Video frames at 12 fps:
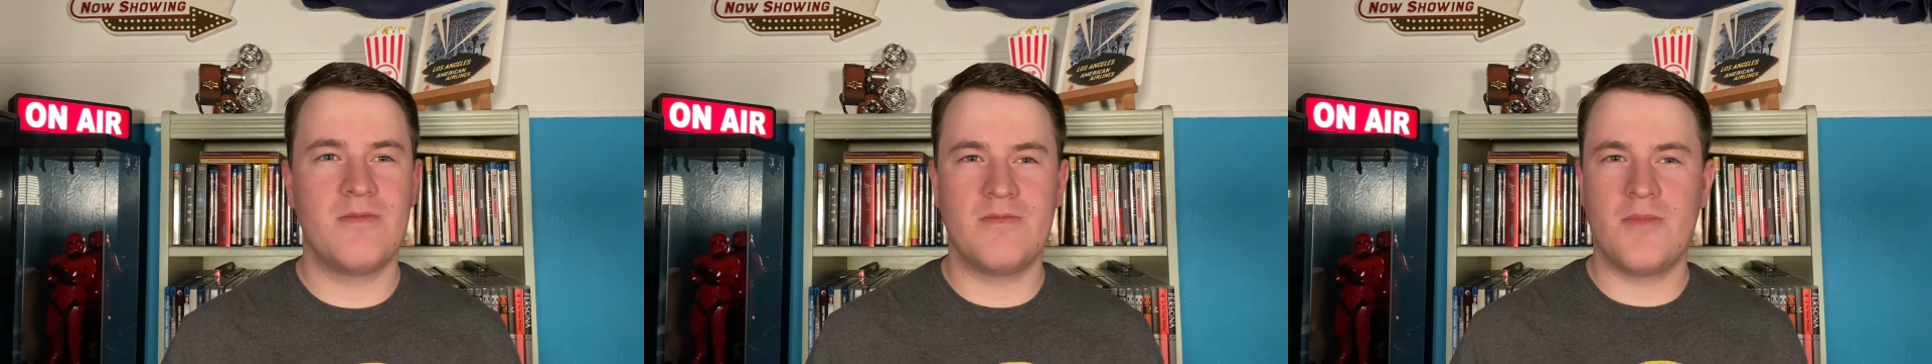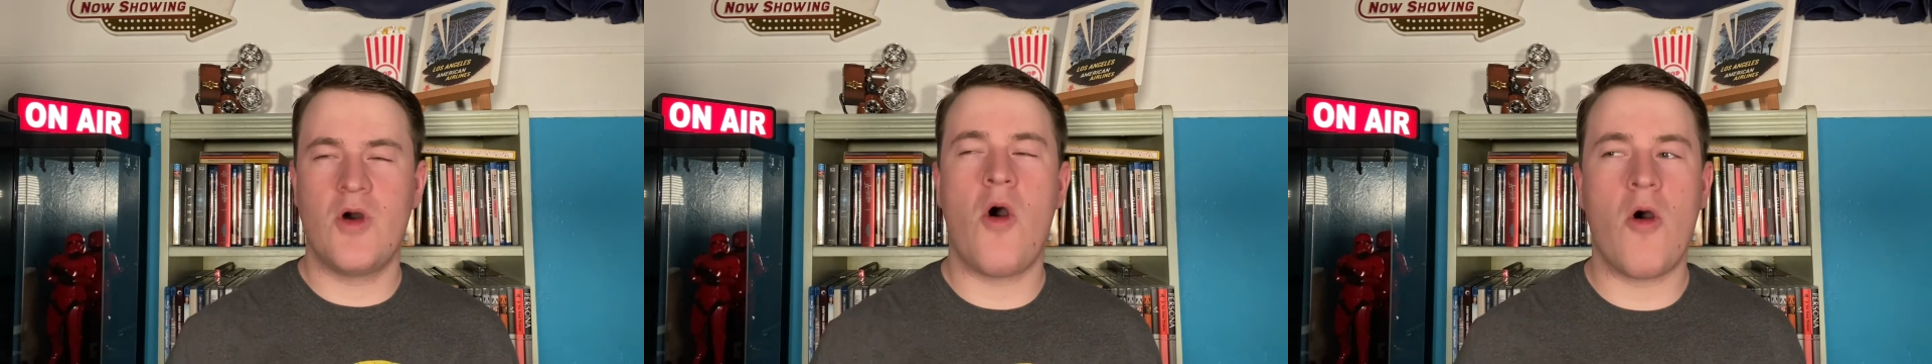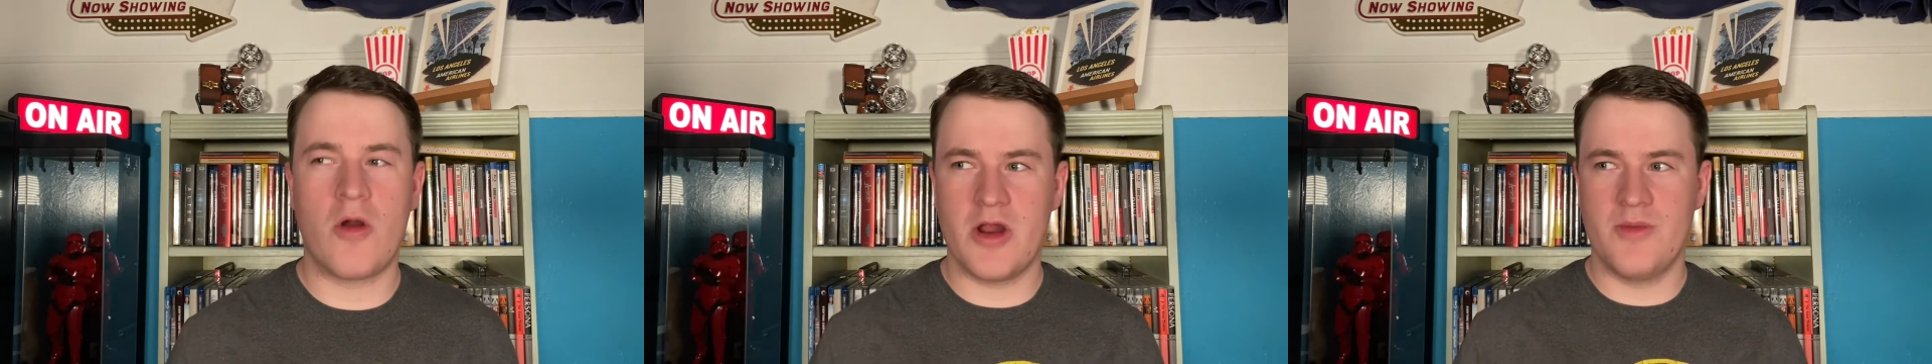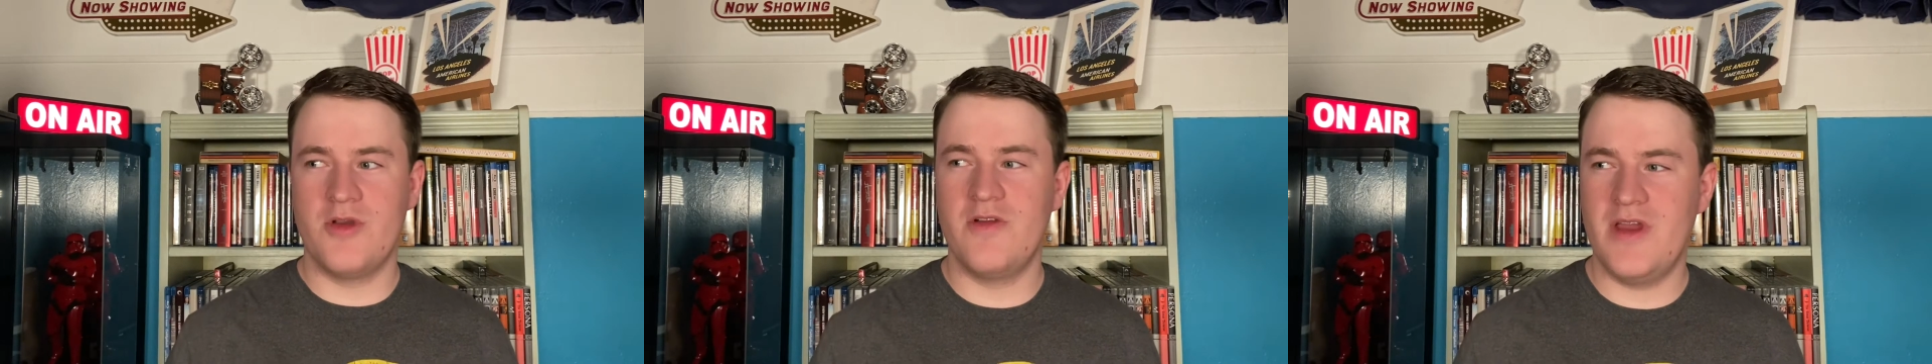
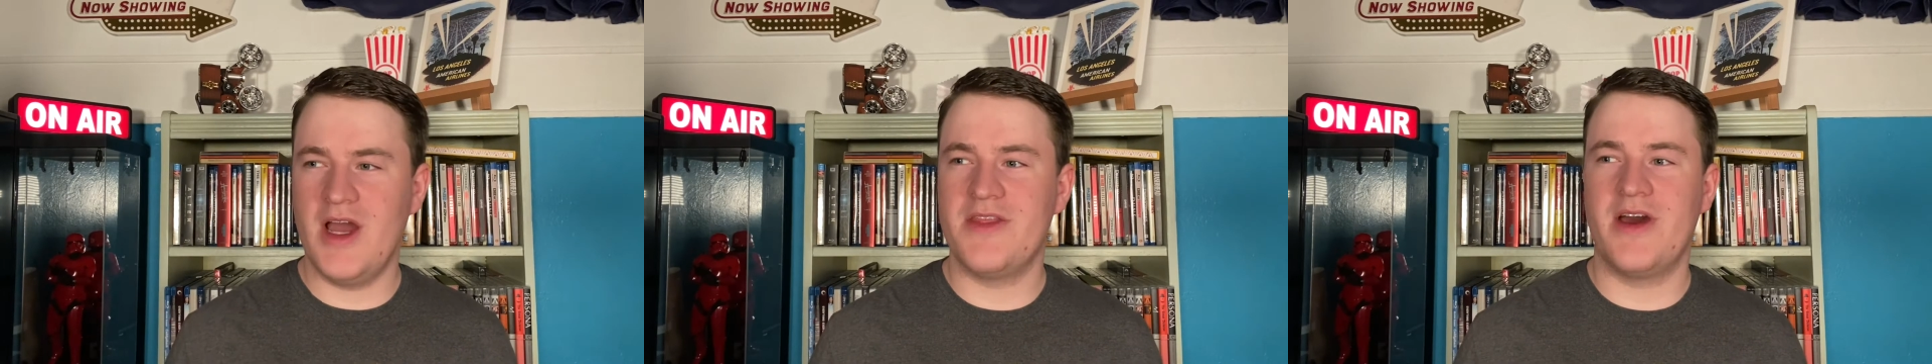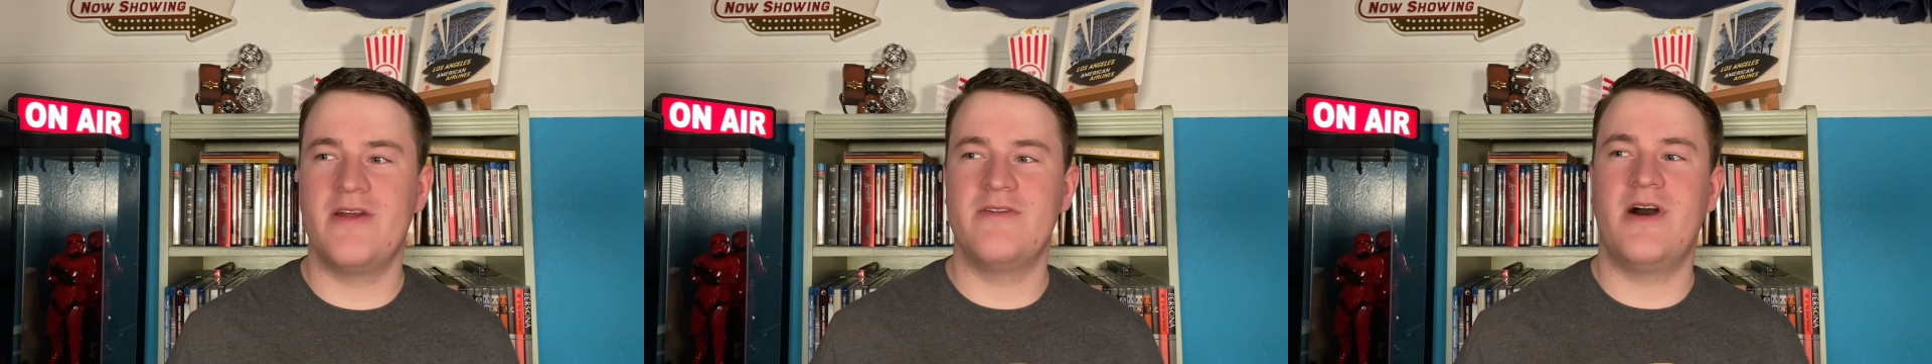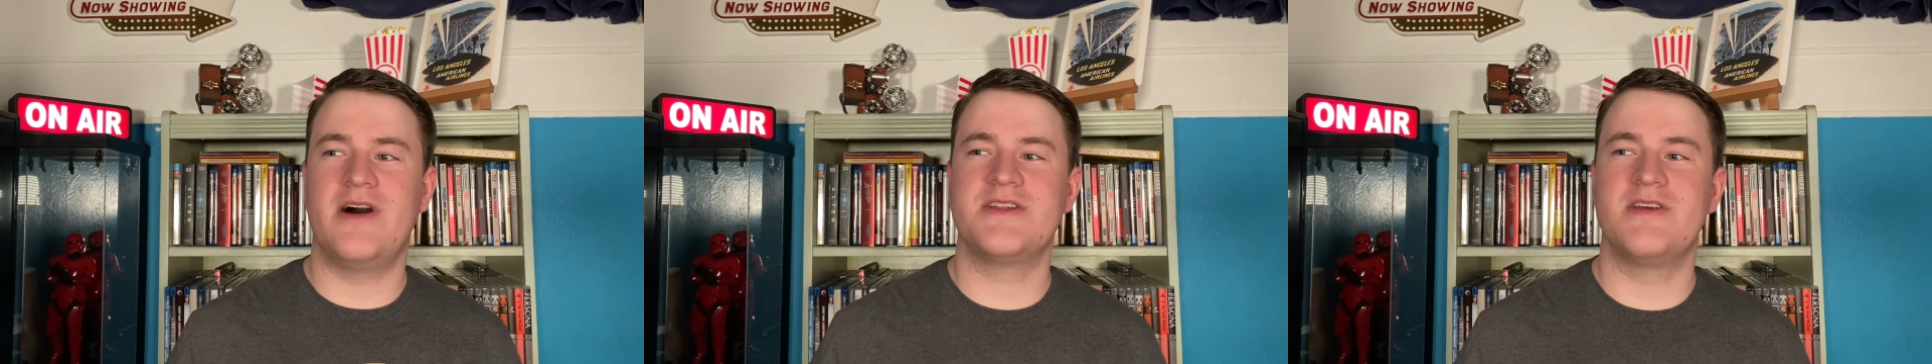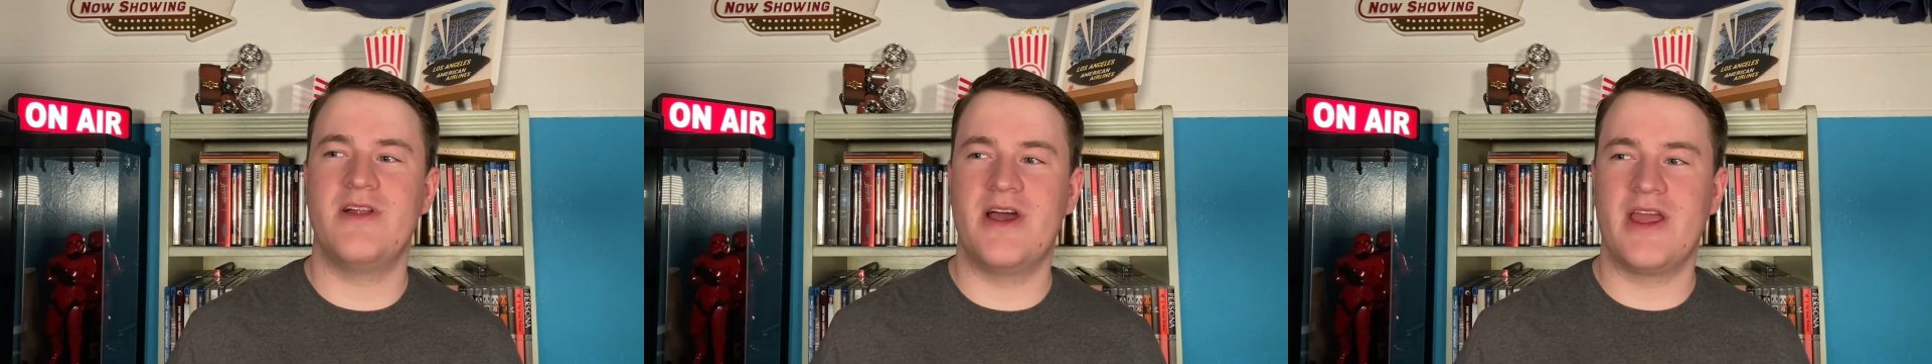horror movie. I thought it
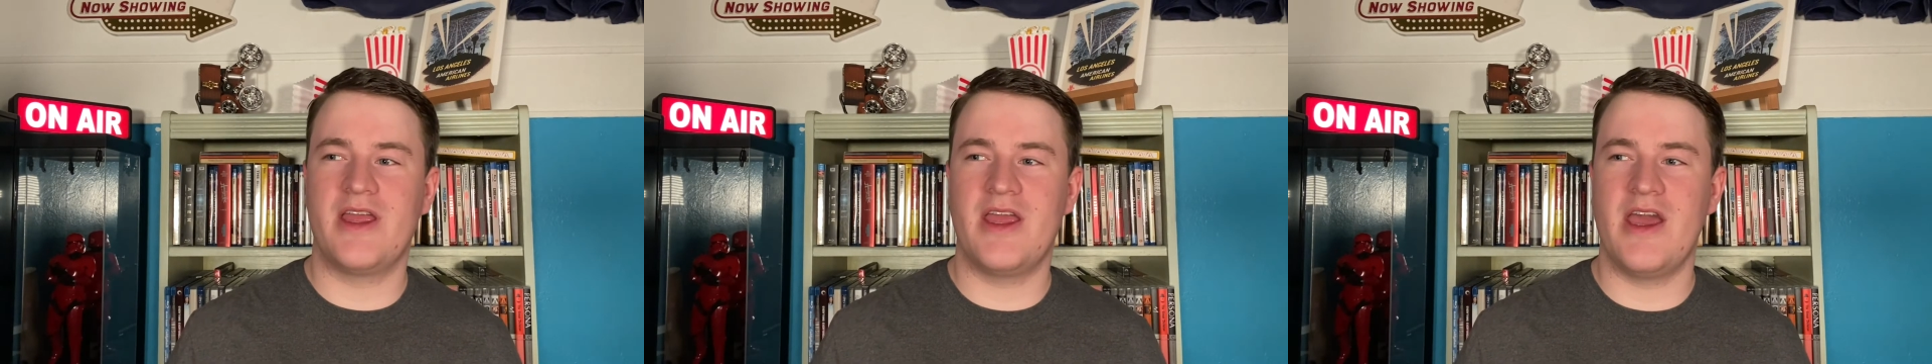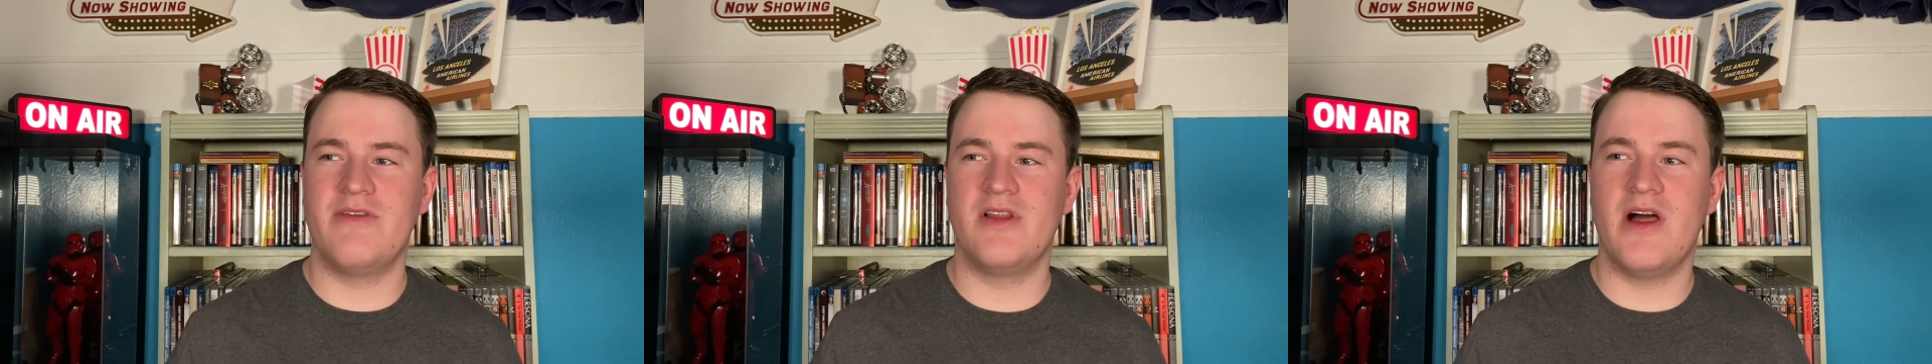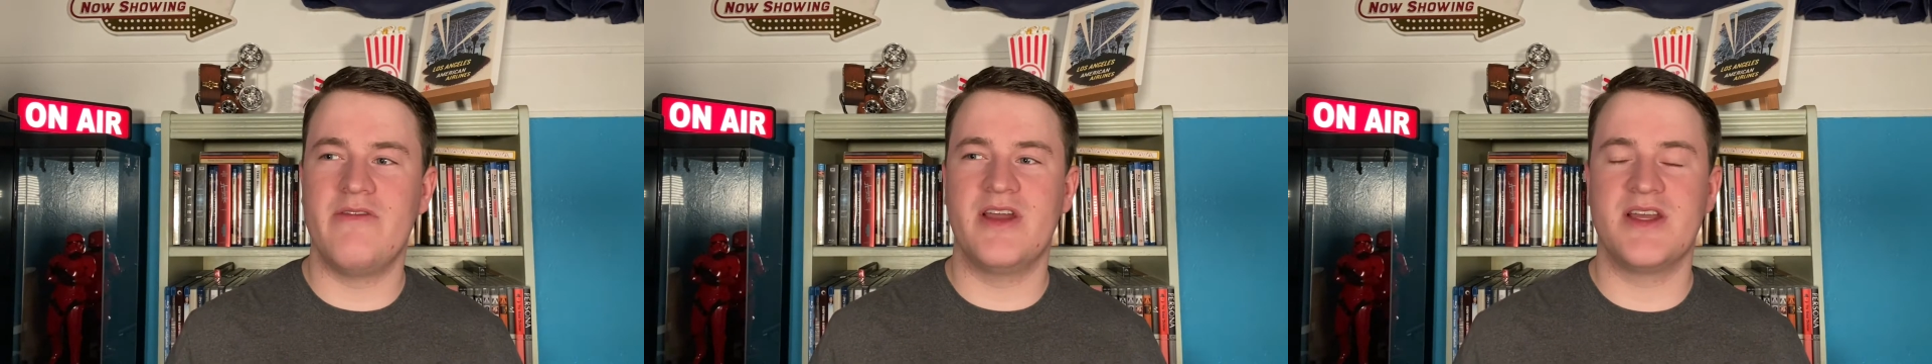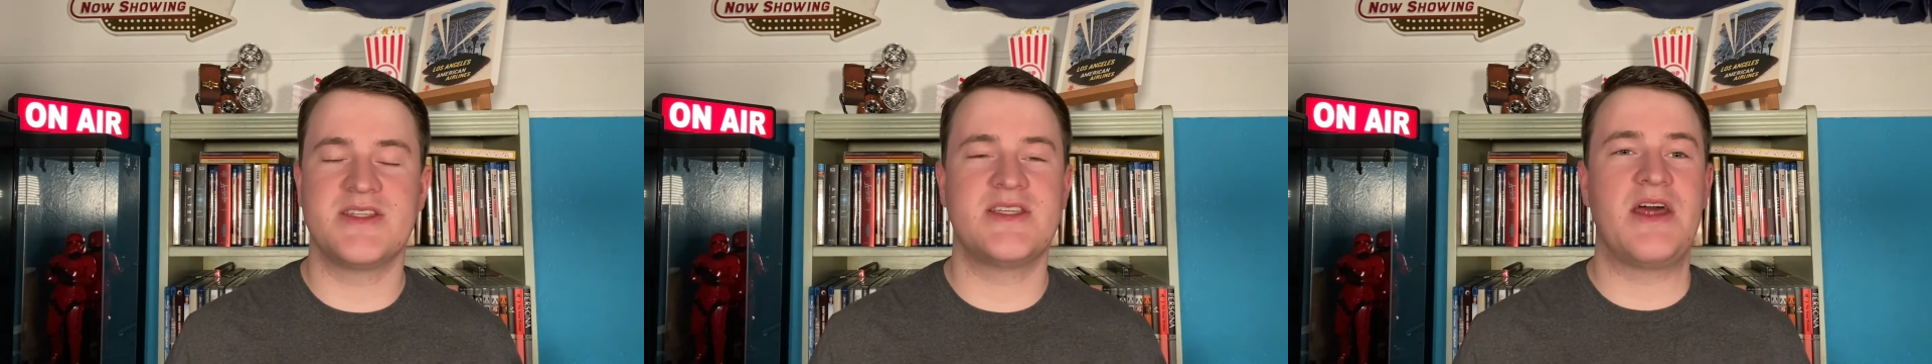also, like, gave a
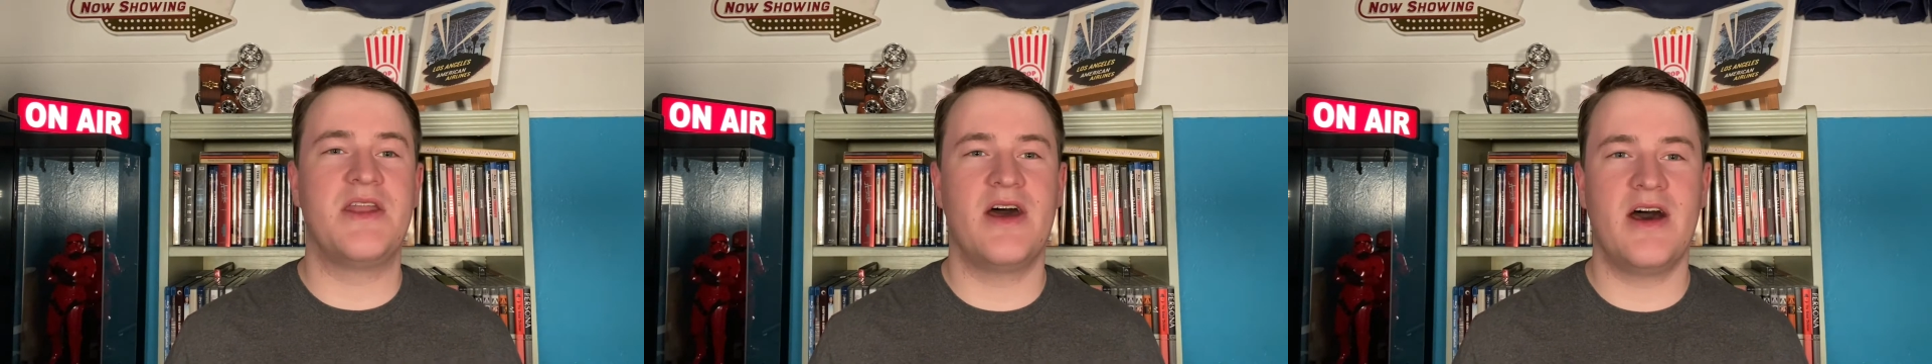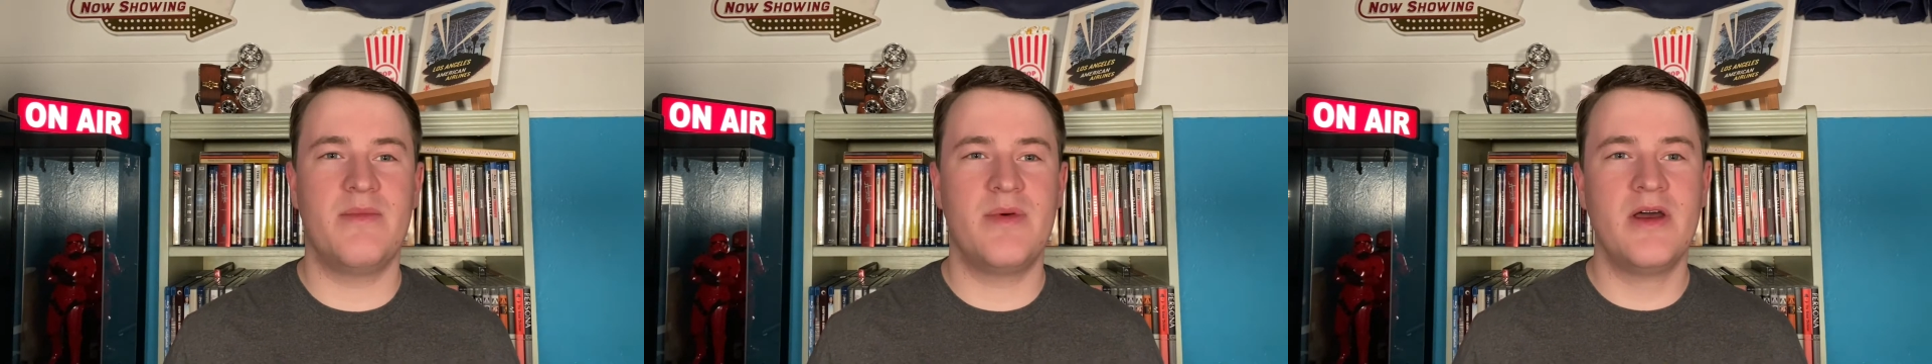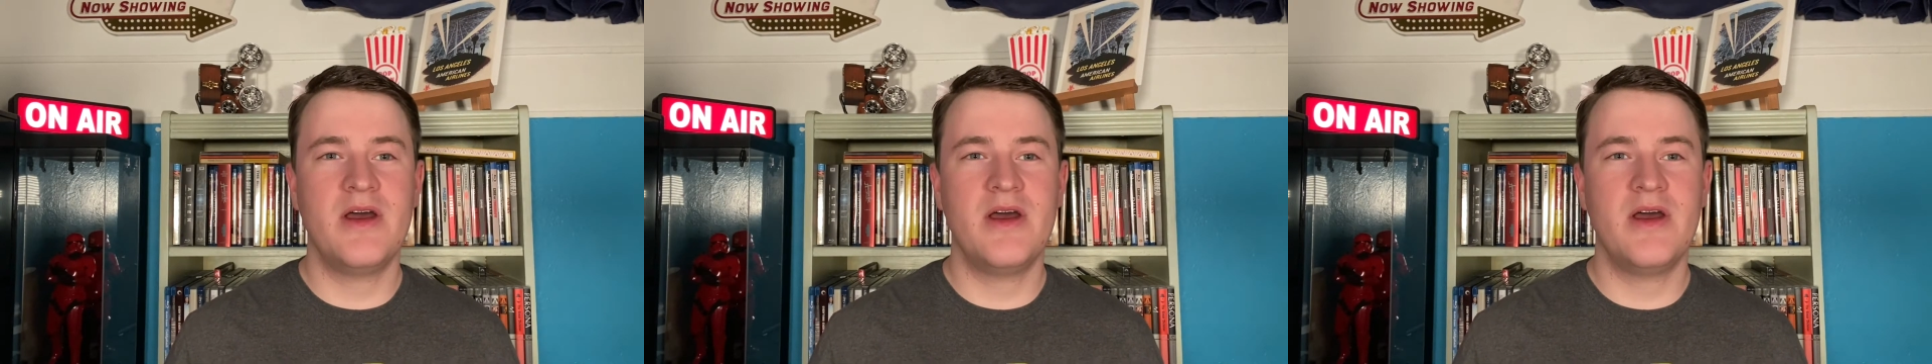loving send-up